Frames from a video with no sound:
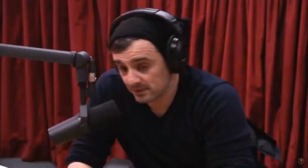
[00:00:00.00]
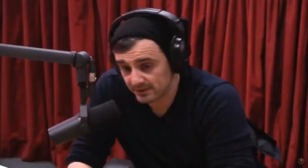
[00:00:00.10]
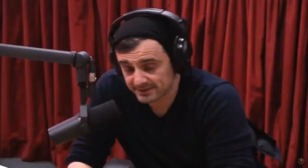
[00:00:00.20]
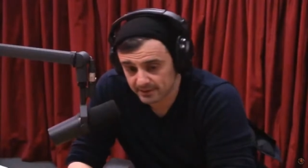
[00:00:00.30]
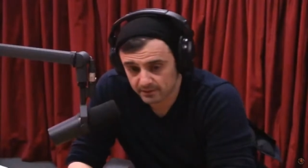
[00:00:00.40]

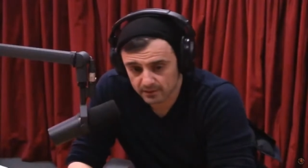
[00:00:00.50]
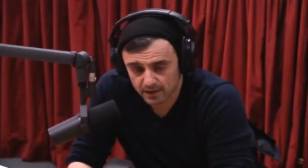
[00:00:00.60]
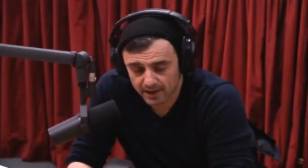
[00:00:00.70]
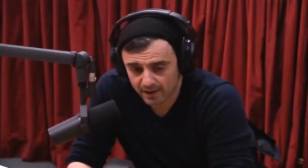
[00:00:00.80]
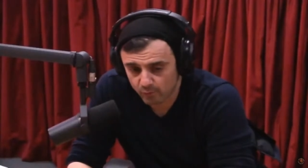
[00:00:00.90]
listen,
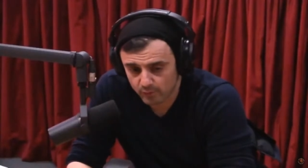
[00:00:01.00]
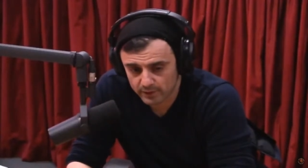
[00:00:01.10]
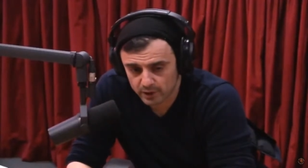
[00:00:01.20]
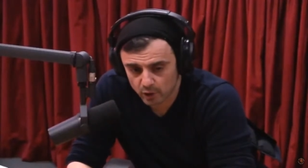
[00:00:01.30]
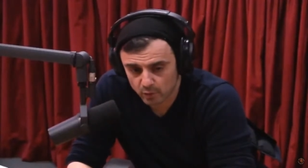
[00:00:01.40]
uh,
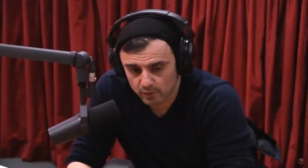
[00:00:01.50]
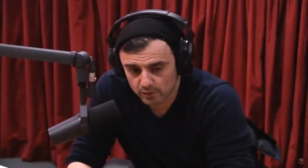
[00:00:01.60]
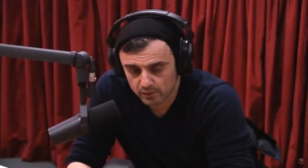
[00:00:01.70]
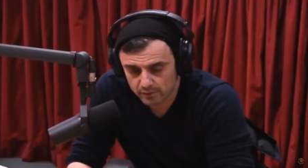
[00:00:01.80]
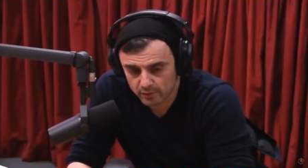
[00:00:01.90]
you
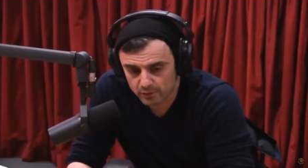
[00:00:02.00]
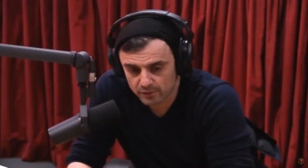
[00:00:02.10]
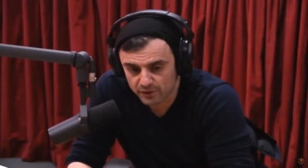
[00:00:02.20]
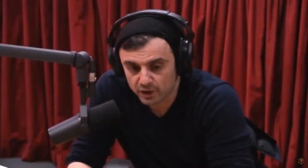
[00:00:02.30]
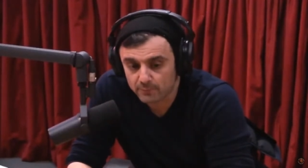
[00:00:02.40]
know,
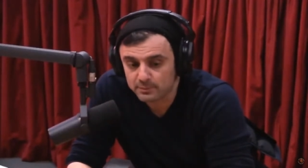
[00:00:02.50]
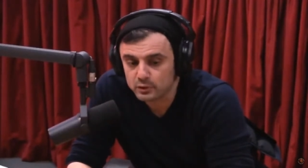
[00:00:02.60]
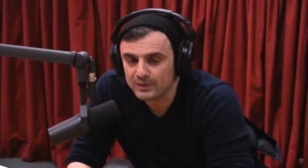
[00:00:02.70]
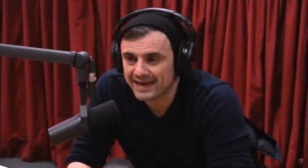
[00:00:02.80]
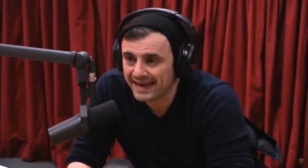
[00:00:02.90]
the
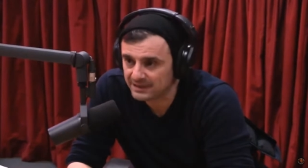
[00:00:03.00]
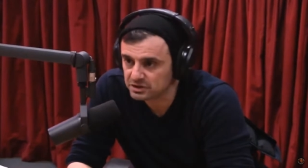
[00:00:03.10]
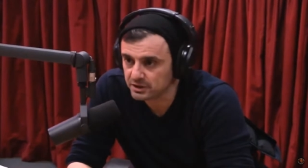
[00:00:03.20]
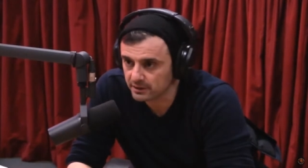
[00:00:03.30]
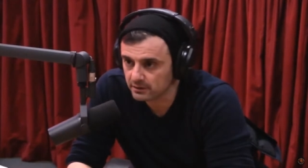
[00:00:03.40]

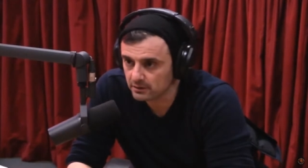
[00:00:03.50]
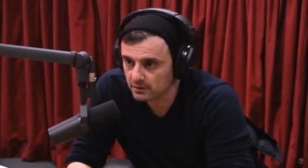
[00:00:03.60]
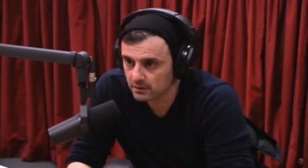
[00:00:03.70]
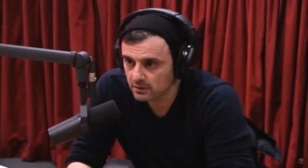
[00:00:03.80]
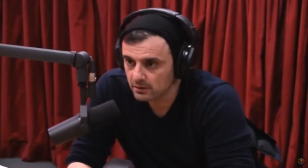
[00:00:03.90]
communication
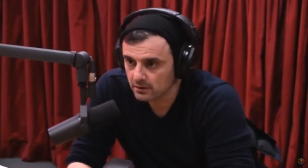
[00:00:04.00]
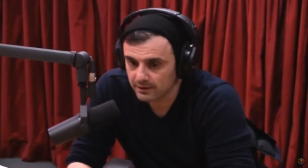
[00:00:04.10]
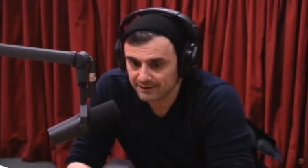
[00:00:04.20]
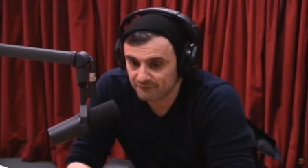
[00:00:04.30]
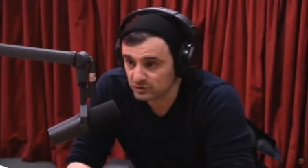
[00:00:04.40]

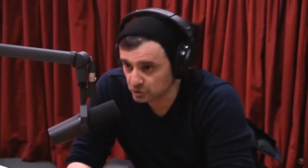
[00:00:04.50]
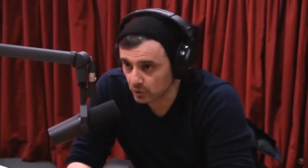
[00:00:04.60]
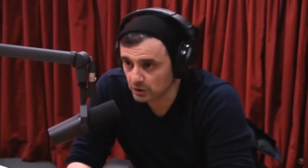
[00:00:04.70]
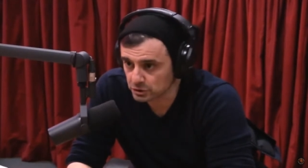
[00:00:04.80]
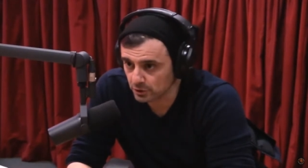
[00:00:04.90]

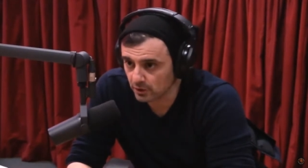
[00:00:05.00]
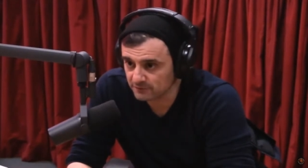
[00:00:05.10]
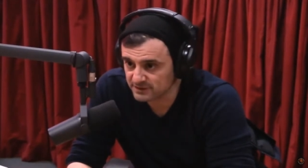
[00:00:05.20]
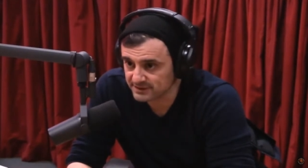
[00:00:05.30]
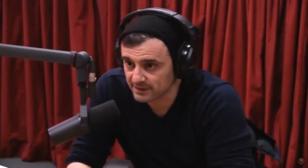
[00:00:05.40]
infrastructure of
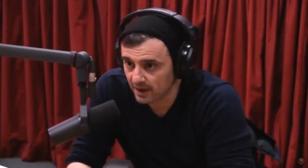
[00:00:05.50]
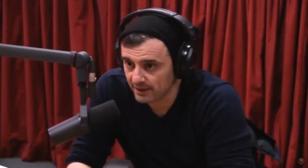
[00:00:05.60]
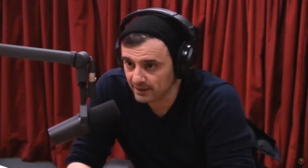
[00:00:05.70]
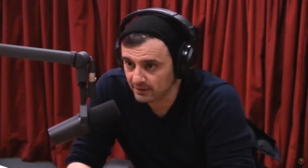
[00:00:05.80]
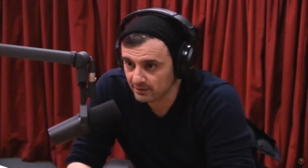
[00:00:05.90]

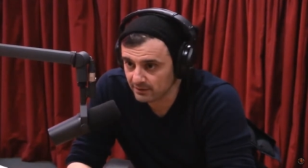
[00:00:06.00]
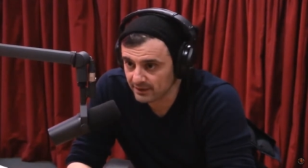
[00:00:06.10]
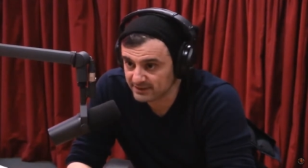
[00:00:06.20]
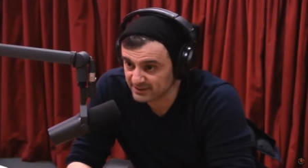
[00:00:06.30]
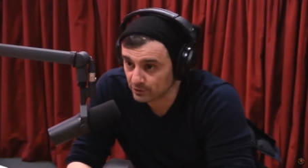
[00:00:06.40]
society
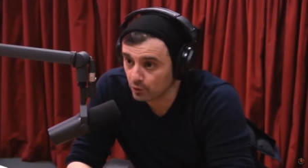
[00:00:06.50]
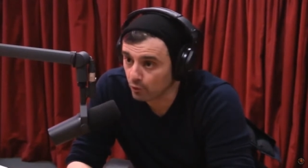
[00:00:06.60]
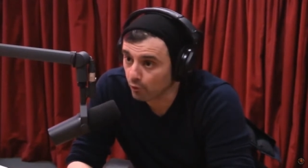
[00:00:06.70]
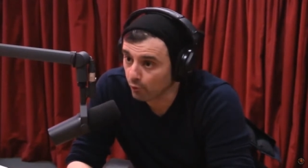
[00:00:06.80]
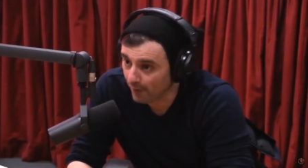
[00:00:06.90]
is
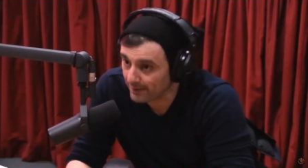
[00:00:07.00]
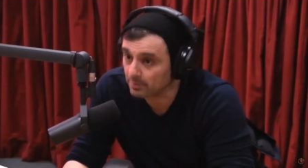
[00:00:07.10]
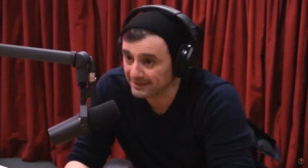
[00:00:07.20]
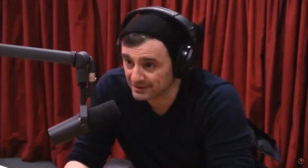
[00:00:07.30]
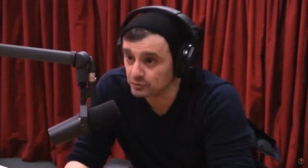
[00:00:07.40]

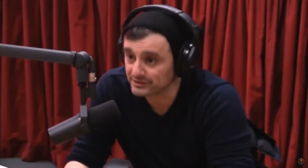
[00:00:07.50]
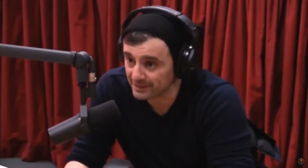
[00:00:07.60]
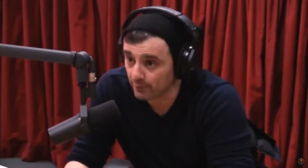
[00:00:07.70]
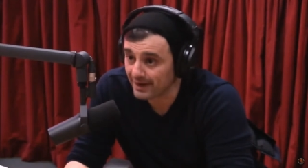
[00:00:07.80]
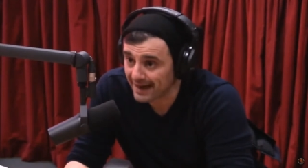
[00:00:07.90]
incredibly interesting
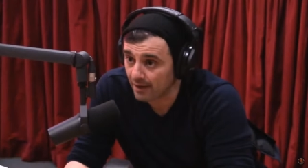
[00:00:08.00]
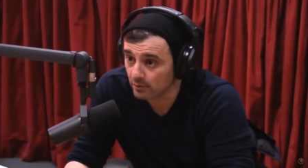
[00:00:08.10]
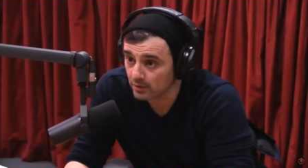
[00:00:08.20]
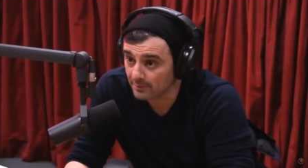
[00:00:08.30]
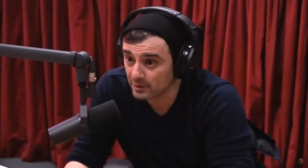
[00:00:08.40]
right now.
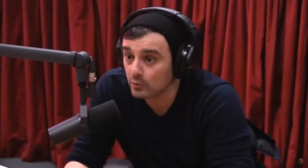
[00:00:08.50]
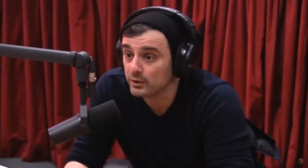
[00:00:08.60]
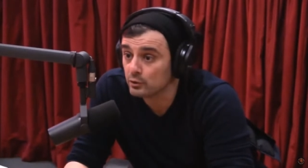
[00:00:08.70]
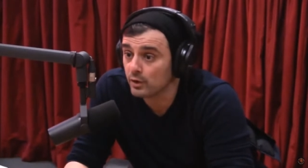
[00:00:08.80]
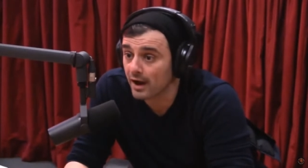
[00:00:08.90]
Yeah. I mean, look what
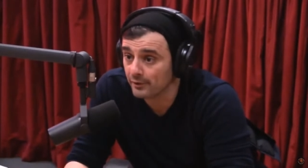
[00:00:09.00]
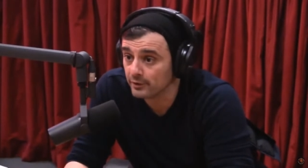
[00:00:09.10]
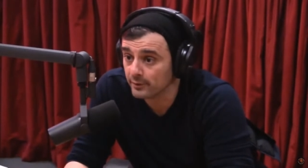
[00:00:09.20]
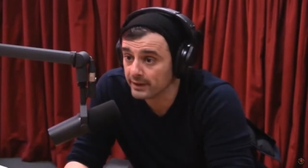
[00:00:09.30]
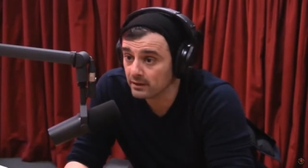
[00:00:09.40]
you and I are
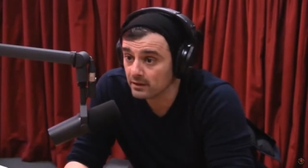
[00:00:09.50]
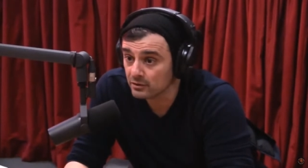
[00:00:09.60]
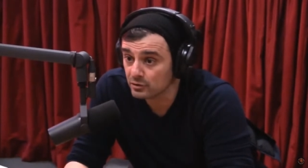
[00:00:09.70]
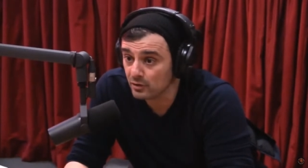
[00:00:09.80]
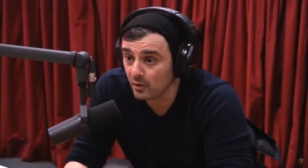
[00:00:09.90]
doing. Do
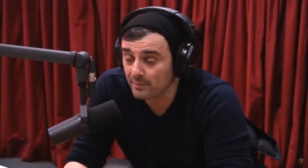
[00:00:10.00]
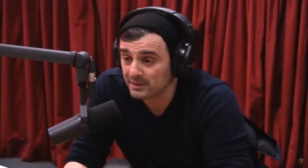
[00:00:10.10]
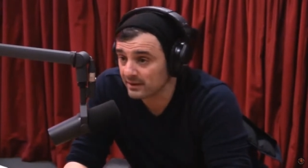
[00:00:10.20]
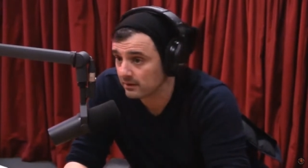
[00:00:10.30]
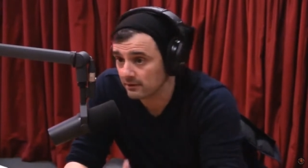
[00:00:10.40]
you know, I mean,
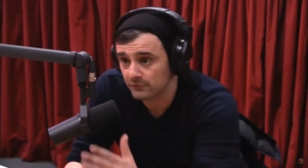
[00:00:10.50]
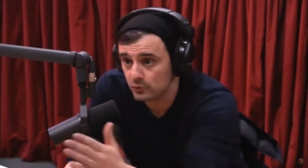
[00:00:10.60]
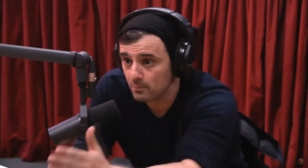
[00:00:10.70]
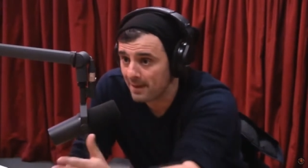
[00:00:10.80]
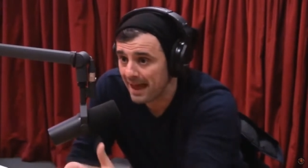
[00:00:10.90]
like, if you
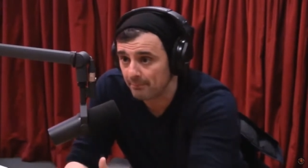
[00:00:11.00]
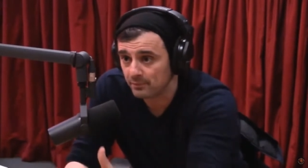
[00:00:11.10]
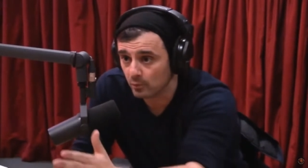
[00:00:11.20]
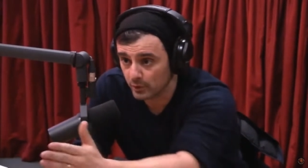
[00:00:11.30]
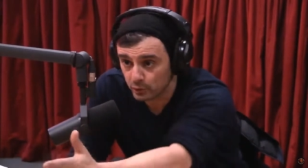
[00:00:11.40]
map
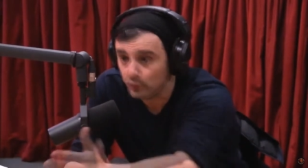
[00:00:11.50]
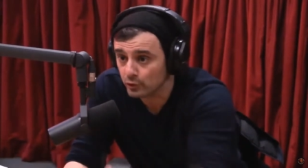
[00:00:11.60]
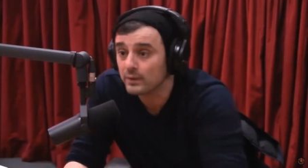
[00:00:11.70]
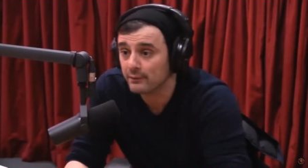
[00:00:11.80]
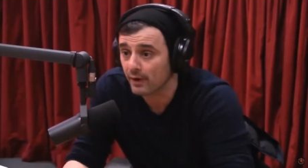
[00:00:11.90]
what you're
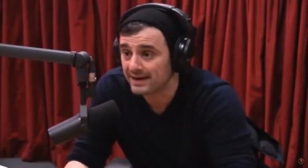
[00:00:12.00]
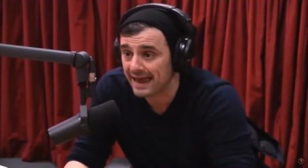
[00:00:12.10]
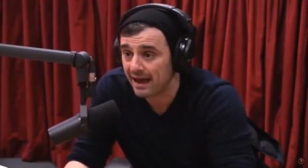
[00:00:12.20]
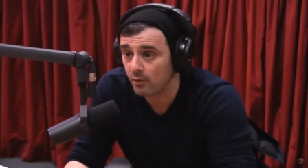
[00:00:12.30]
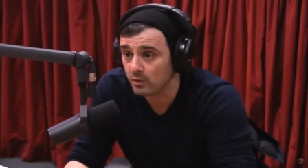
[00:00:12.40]
doing right
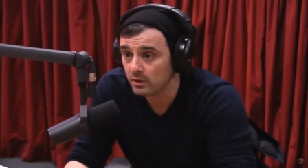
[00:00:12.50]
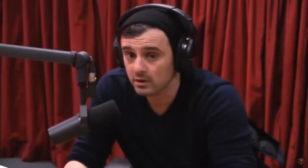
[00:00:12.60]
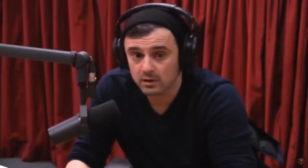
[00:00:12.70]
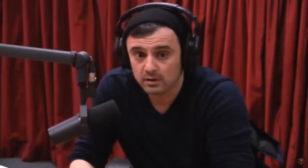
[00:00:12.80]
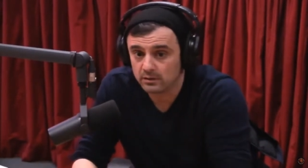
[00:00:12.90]
now,
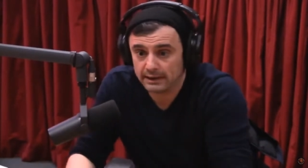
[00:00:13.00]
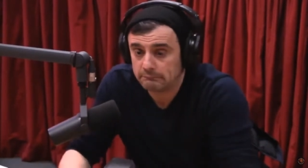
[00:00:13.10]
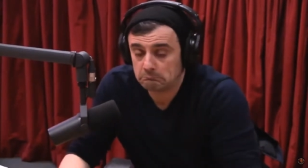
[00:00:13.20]
like,